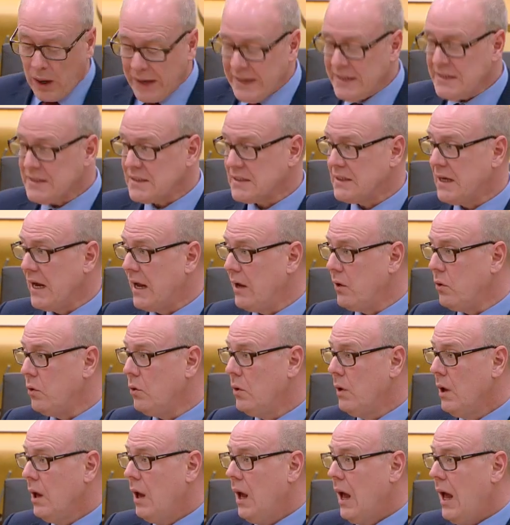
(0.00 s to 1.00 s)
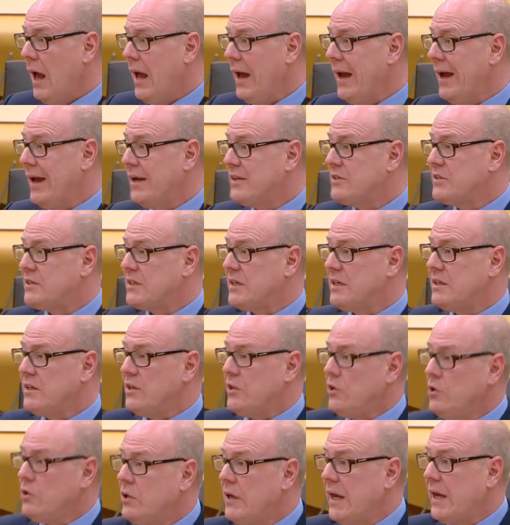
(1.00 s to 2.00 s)
twice now to
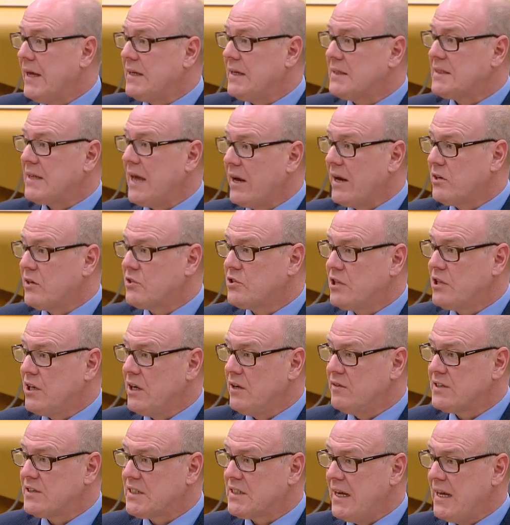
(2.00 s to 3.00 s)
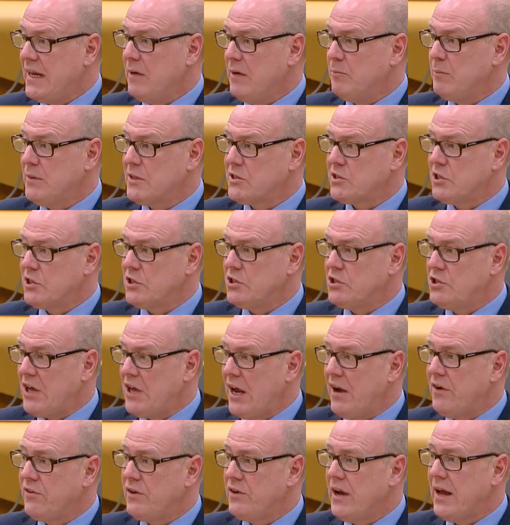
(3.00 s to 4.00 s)
the UK Secretary of State, Mr.
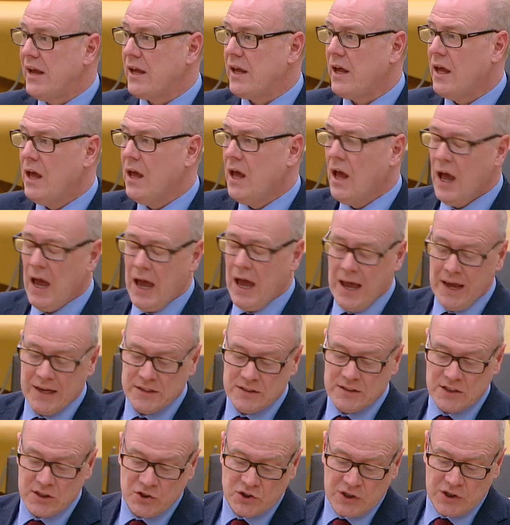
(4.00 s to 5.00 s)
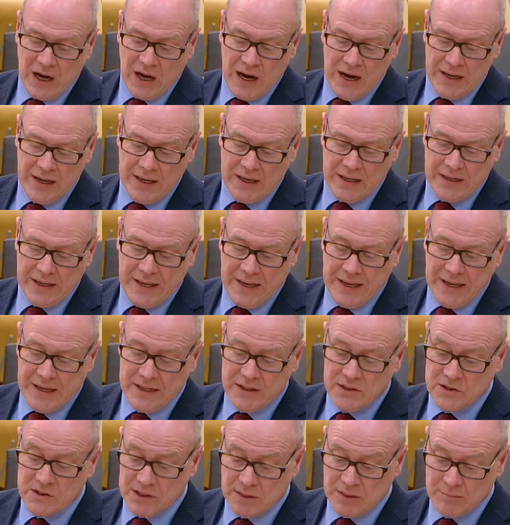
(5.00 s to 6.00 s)
Jenrick, to try and
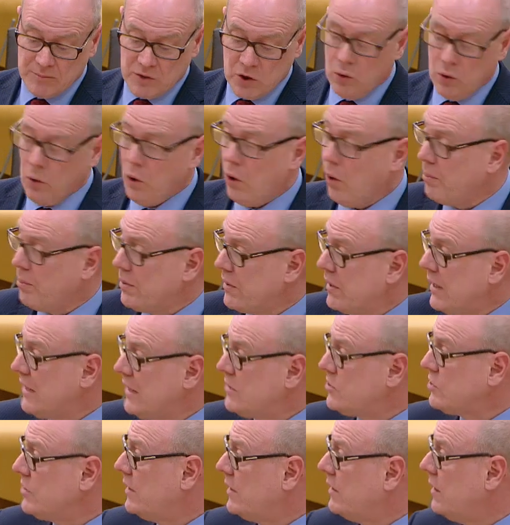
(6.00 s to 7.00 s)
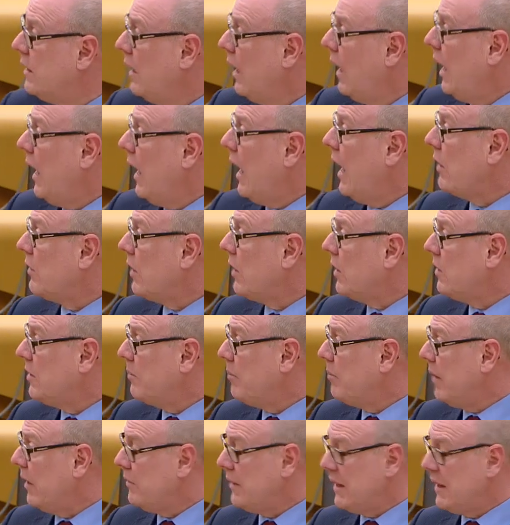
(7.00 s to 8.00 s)
gain some cooperation
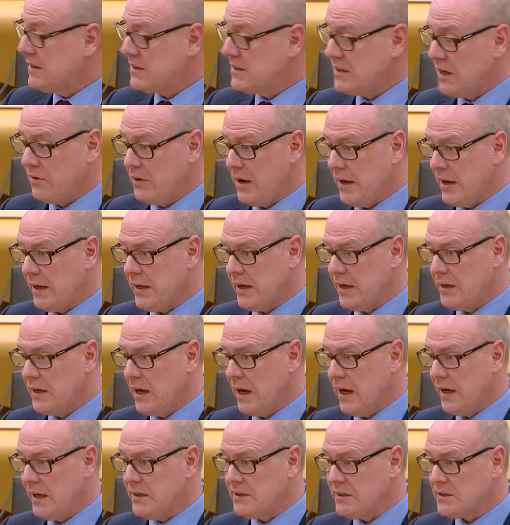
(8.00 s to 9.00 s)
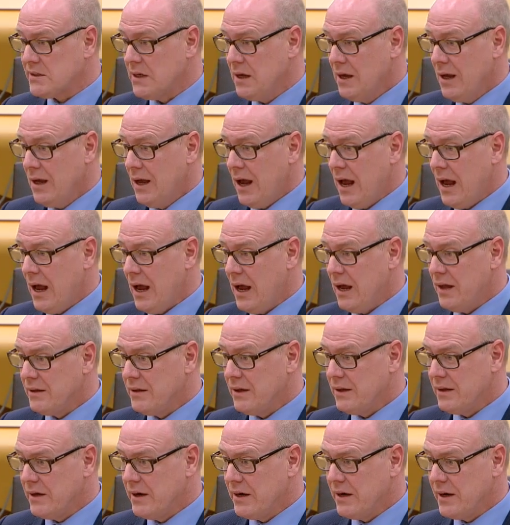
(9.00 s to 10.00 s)
around about this. I recognise
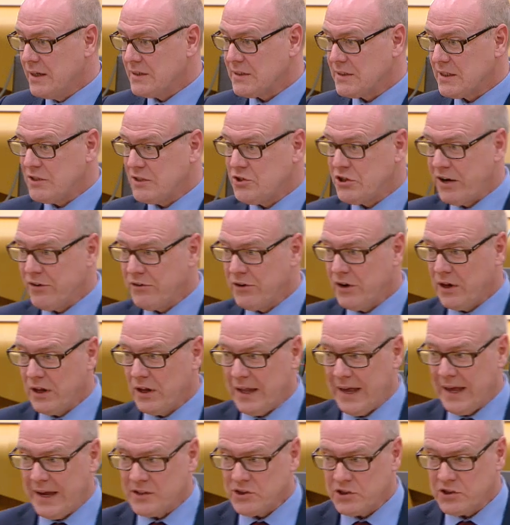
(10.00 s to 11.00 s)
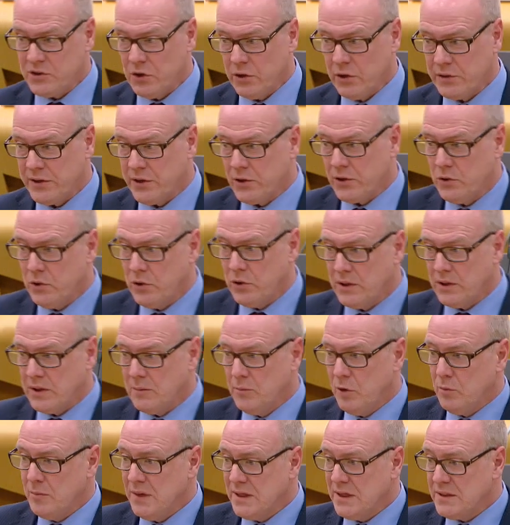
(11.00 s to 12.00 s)
that there is a general election on the go at
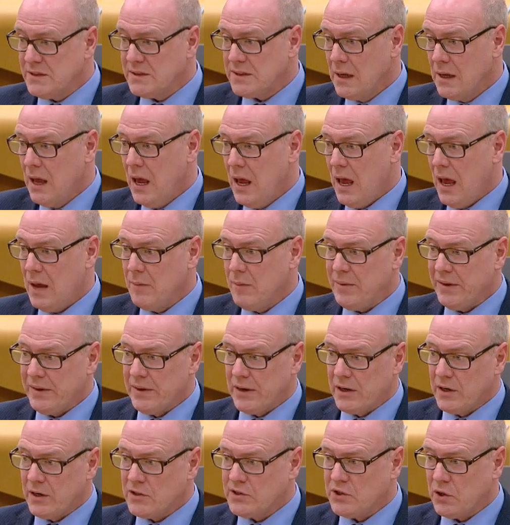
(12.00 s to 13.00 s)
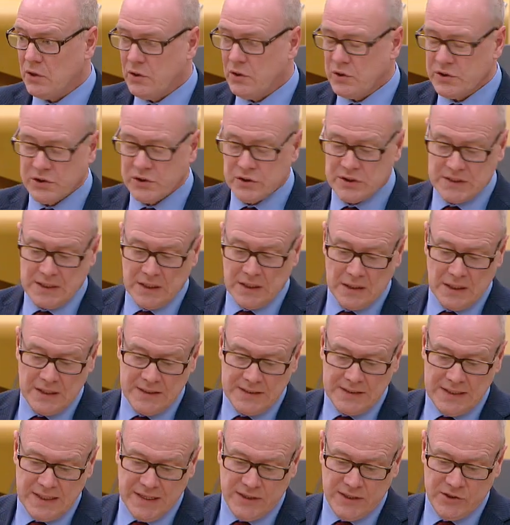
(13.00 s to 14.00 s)
the moment, but there is also still
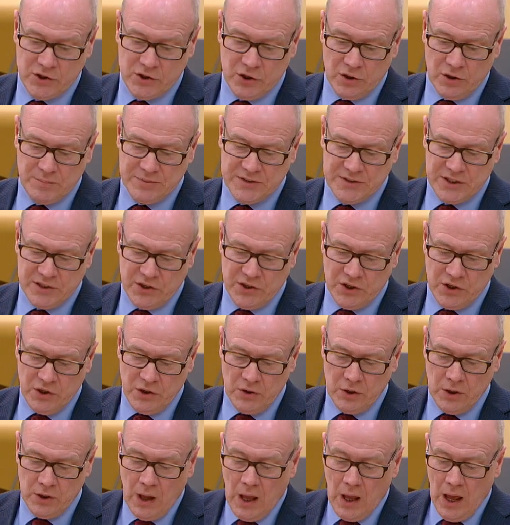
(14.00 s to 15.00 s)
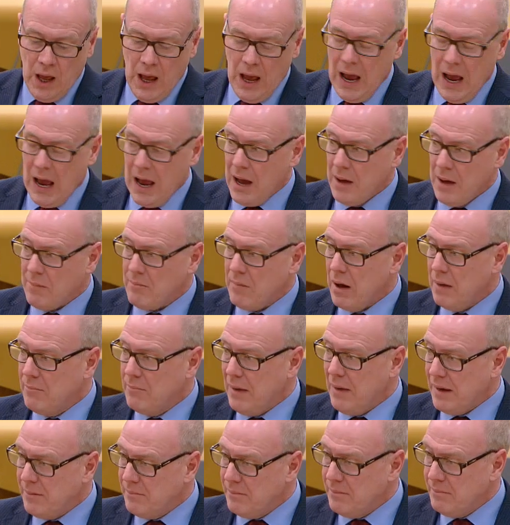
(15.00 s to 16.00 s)
a day job to do.
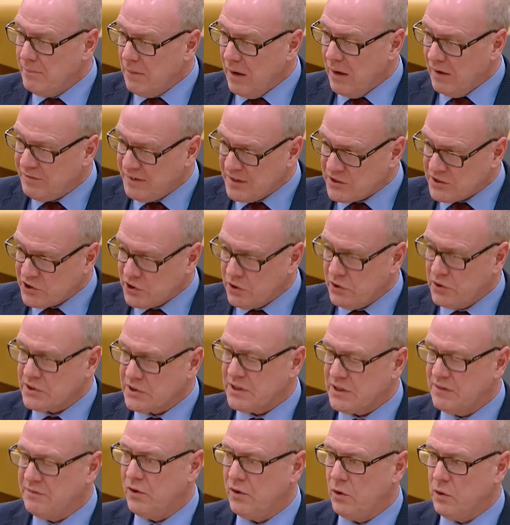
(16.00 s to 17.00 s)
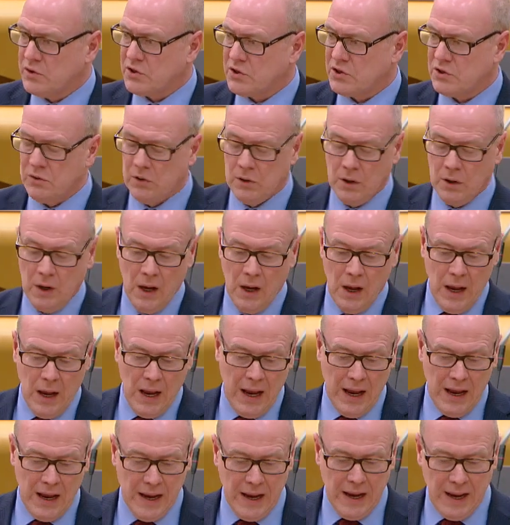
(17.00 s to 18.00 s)
My officials have also
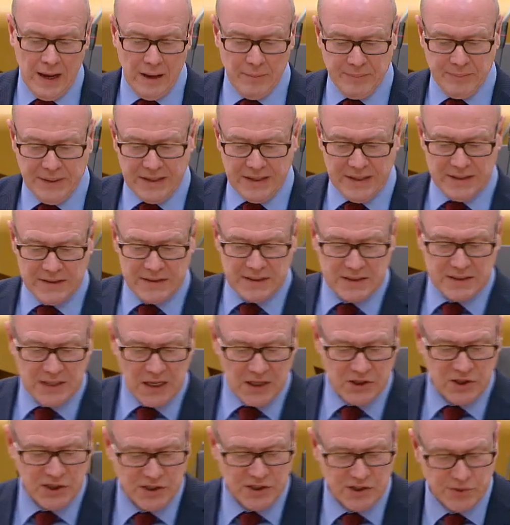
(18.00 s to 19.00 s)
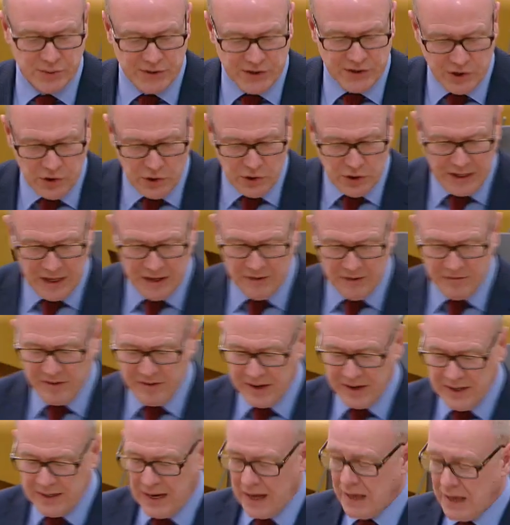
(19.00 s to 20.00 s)
been in discussions with UK
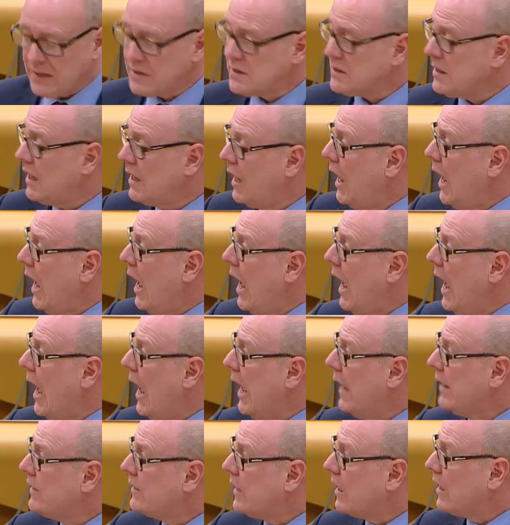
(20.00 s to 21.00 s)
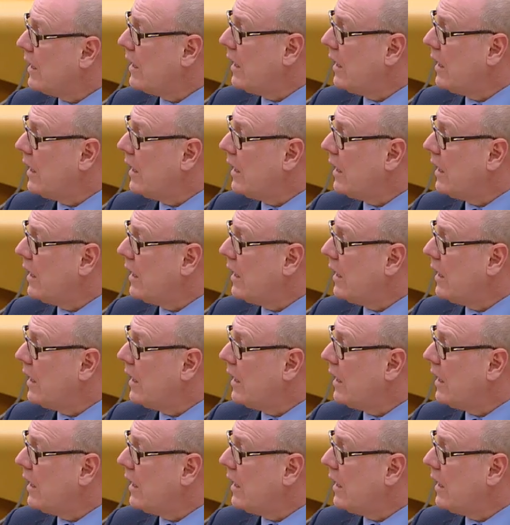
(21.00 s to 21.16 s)
Finance and